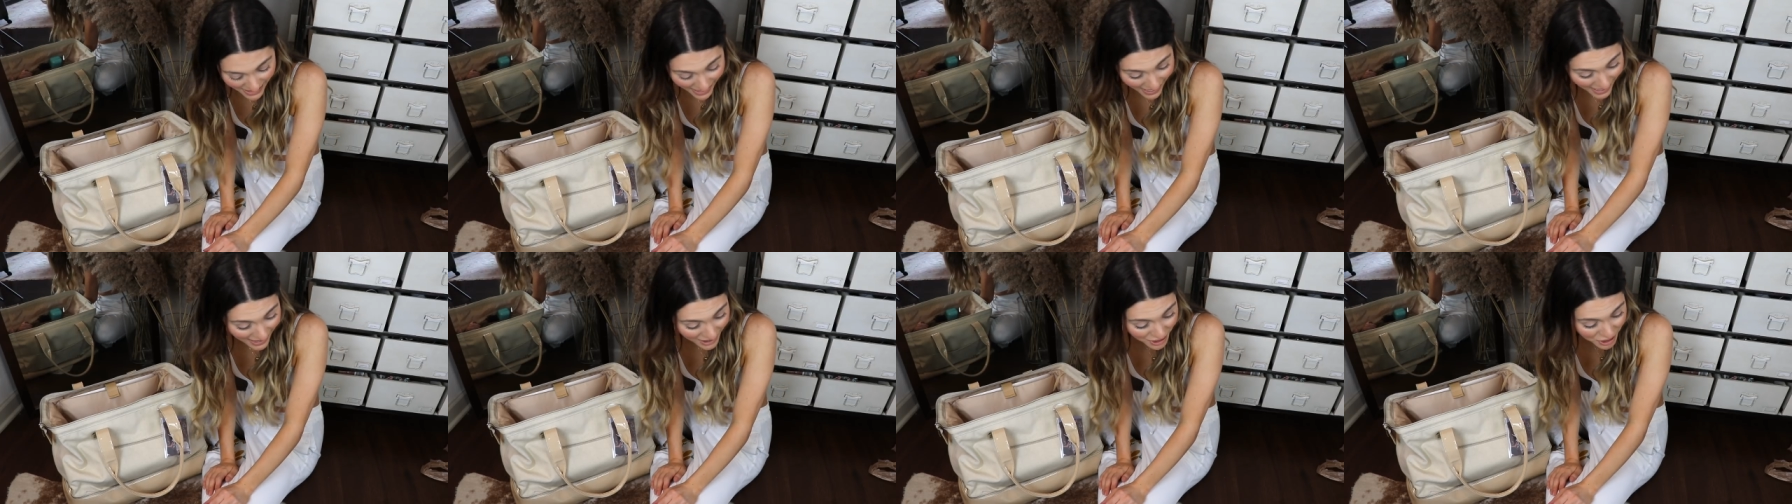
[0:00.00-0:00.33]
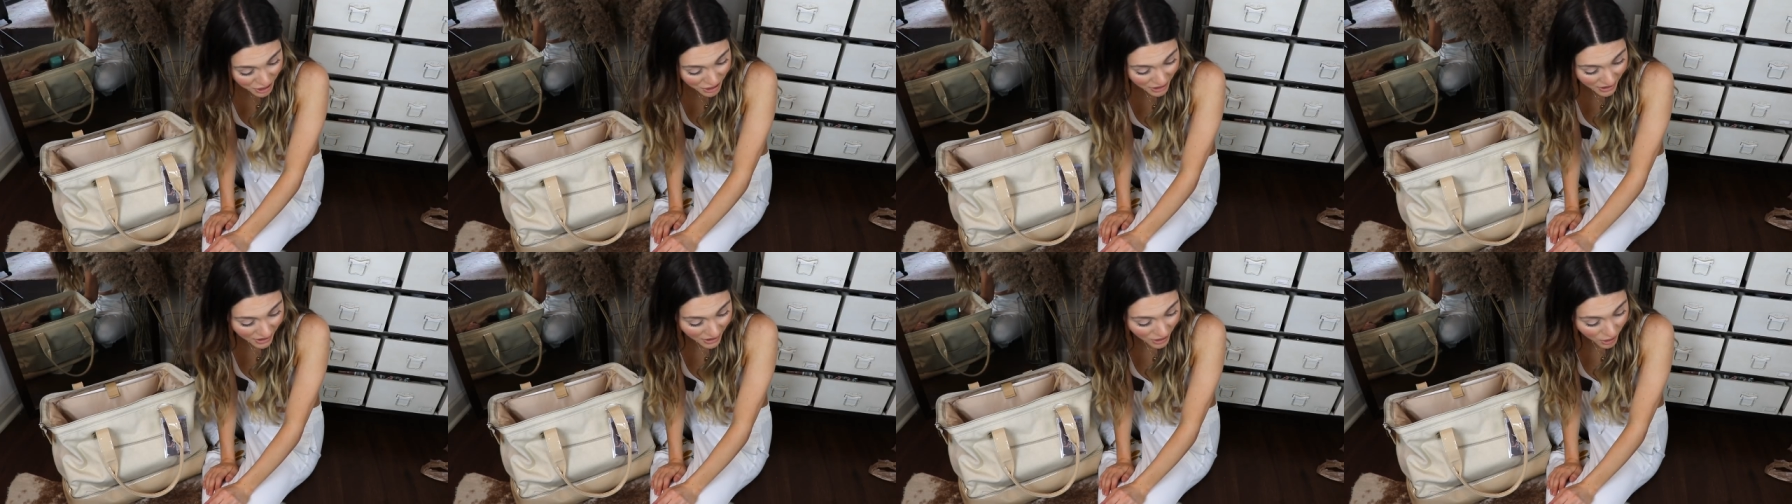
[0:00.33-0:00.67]

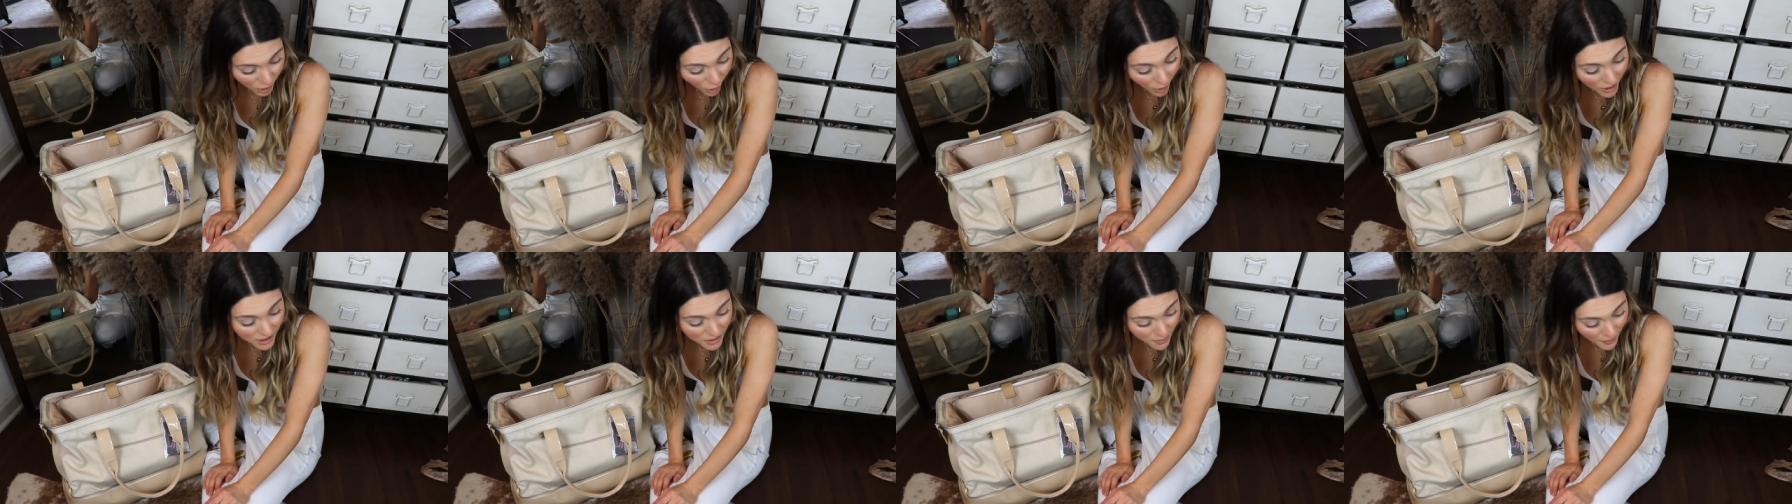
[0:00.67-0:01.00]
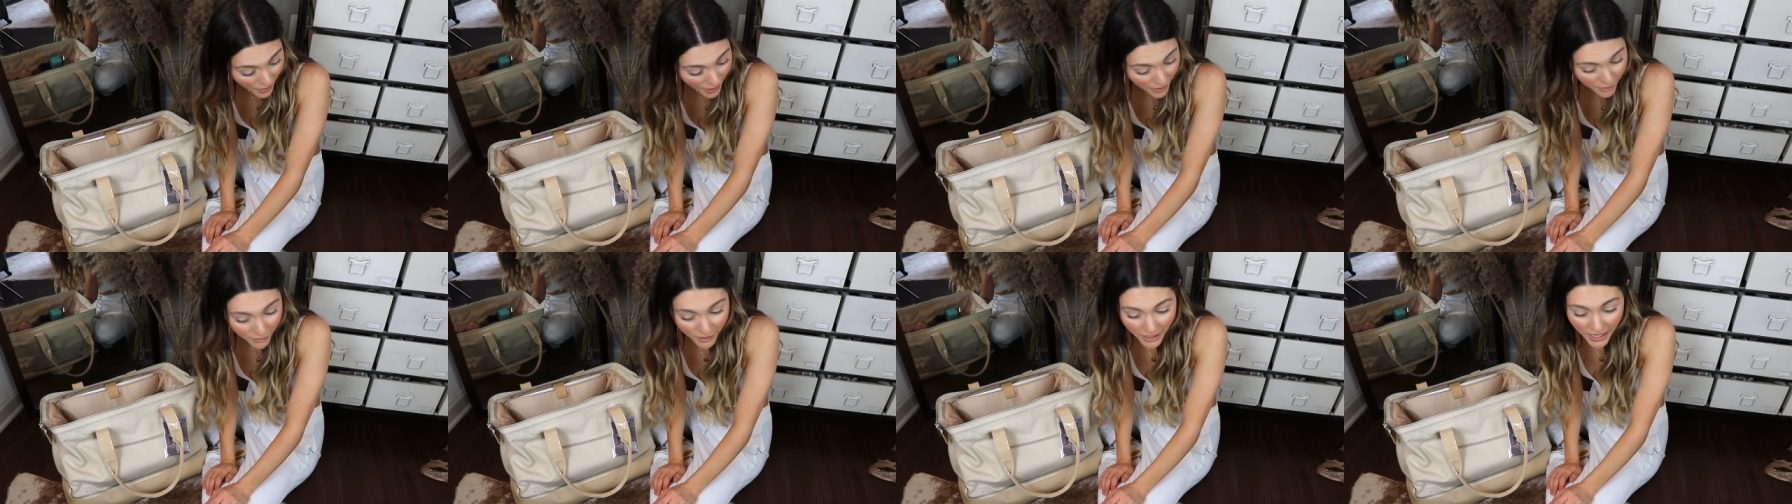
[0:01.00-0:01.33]
actually lost
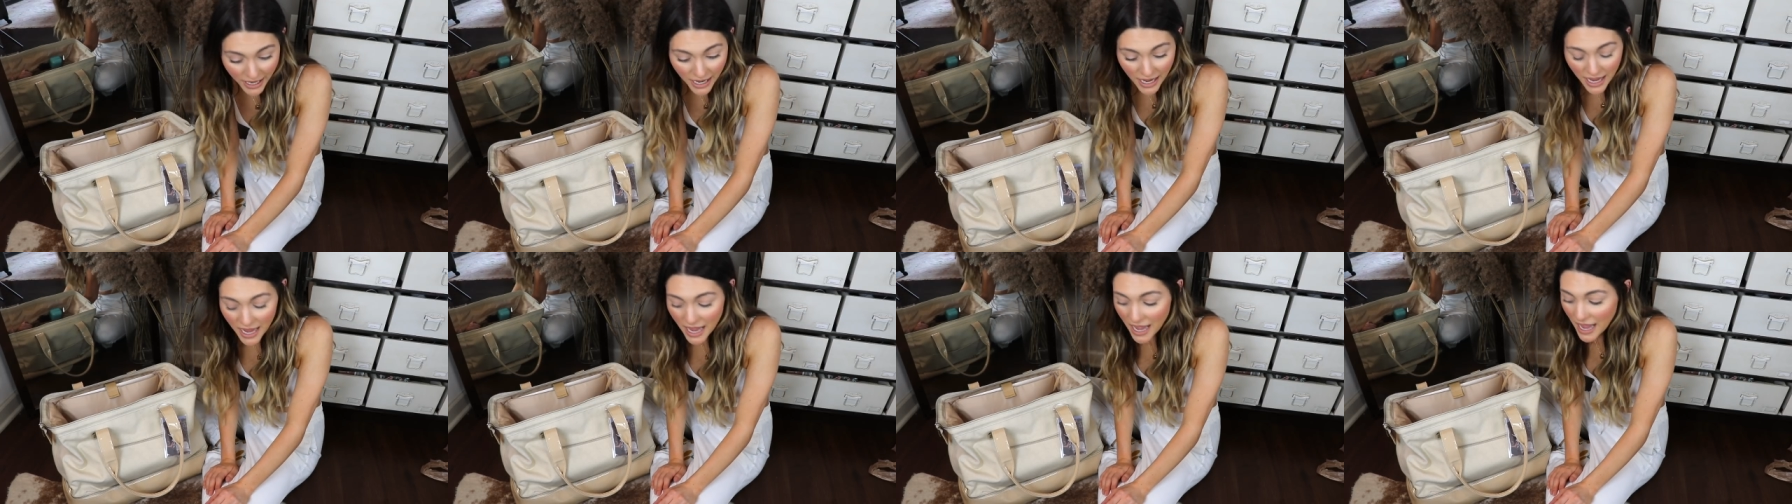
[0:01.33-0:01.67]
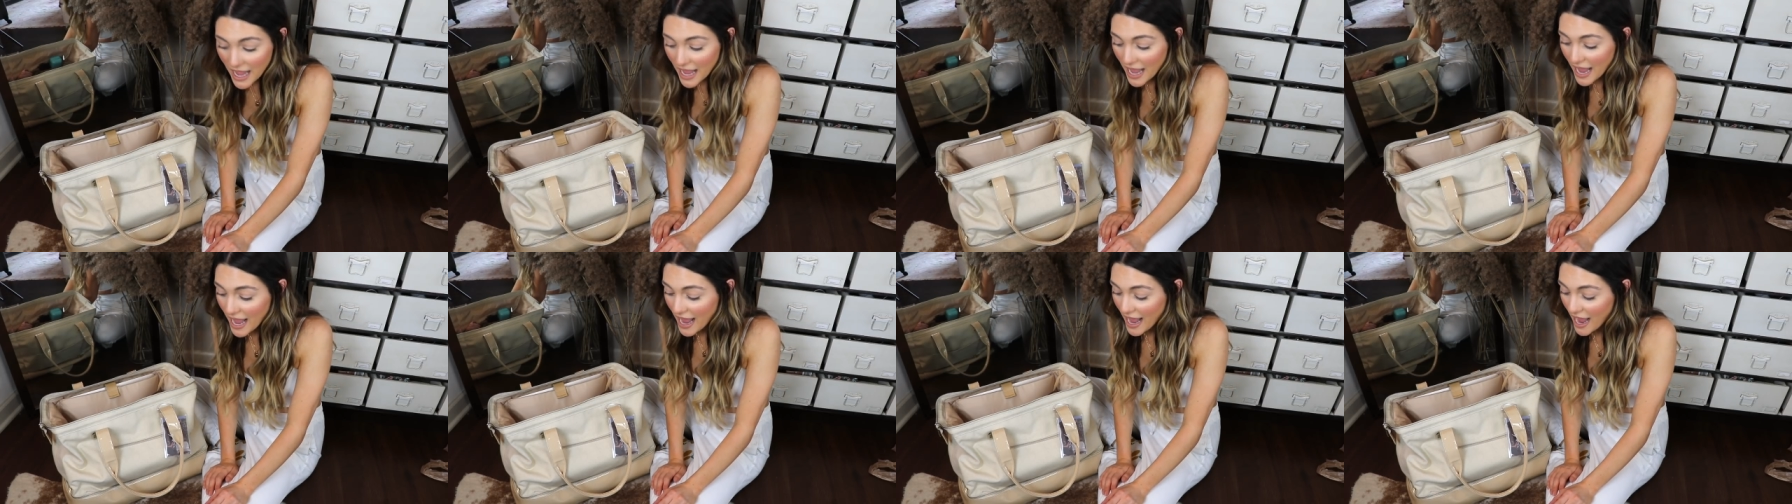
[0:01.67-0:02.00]
battery.
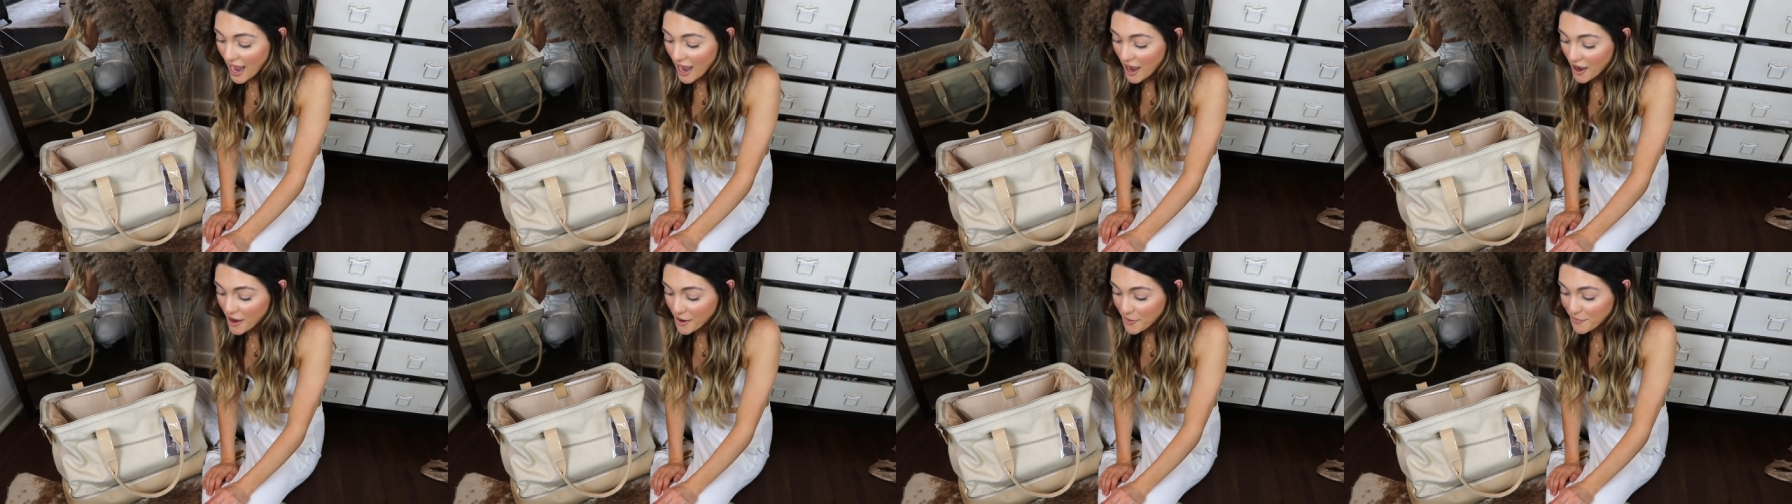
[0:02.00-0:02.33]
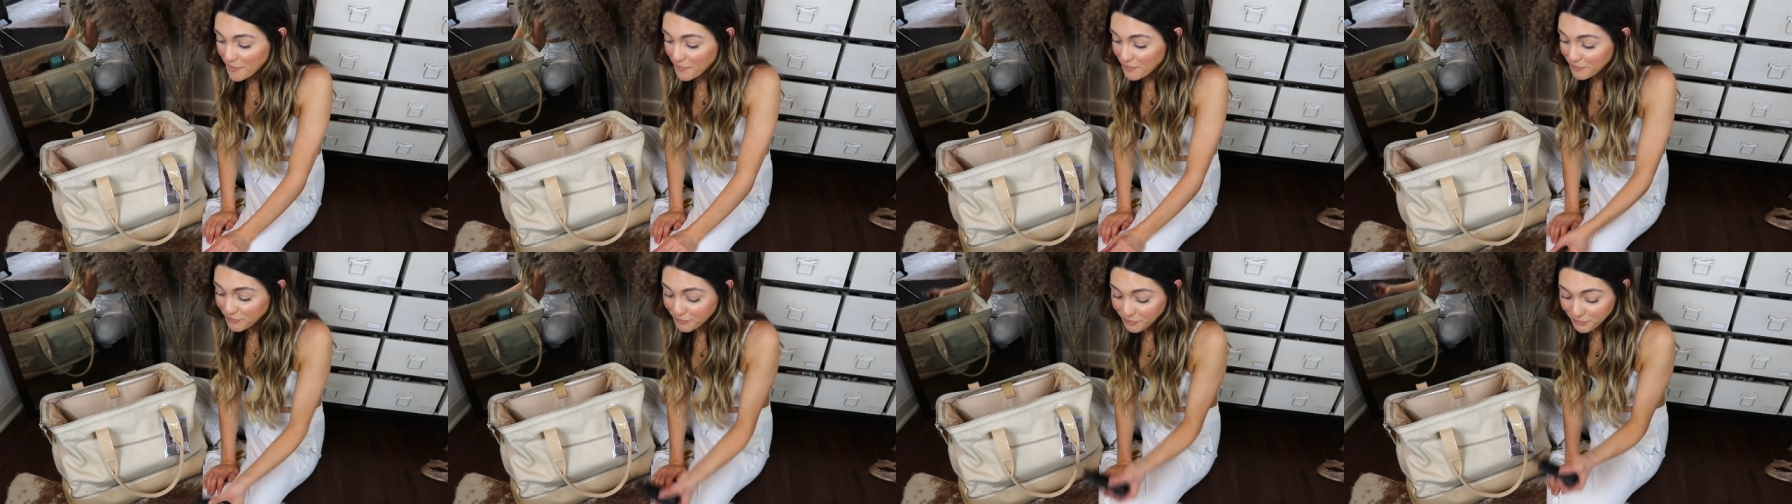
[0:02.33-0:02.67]

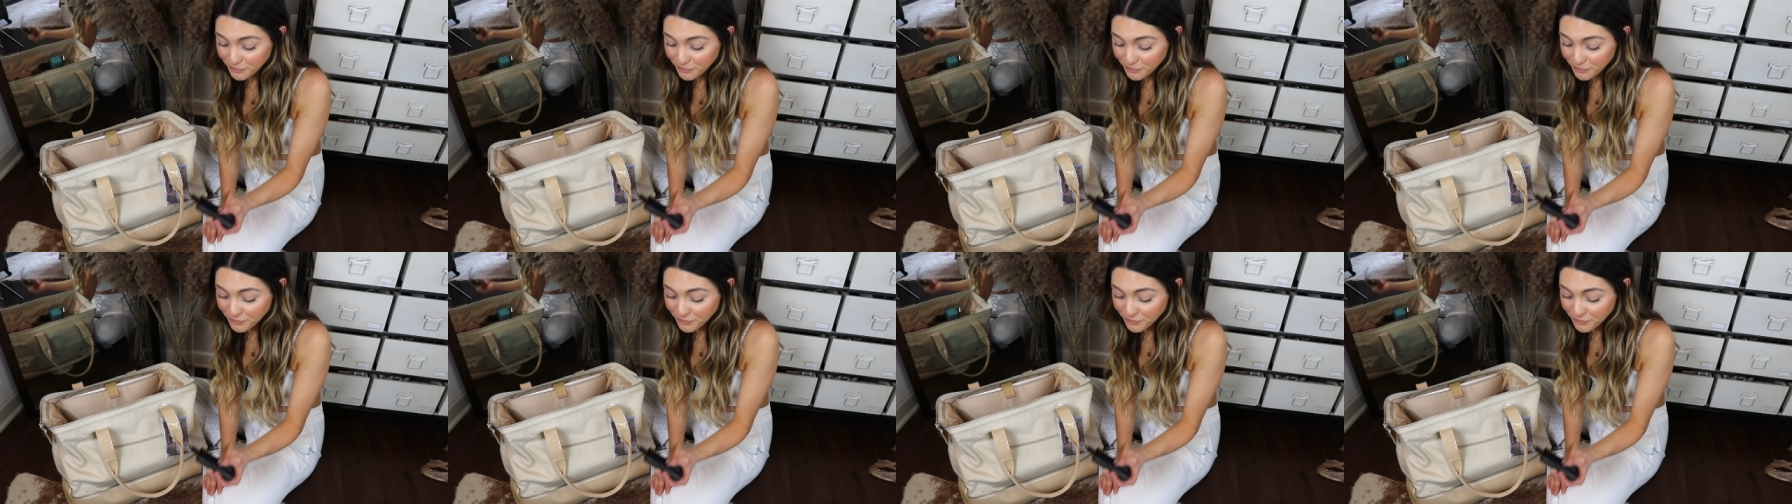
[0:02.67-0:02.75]
Um,